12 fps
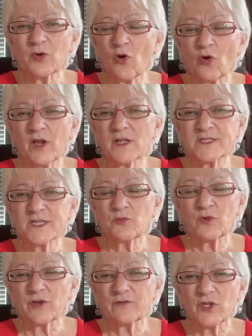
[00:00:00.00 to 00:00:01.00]
or else he
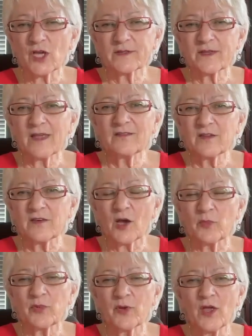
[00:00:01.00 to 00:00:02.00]
would have not ended
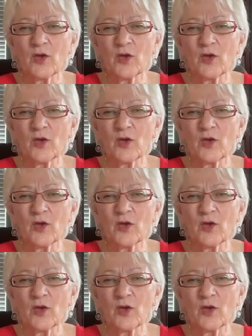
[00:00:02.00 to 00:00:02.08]
up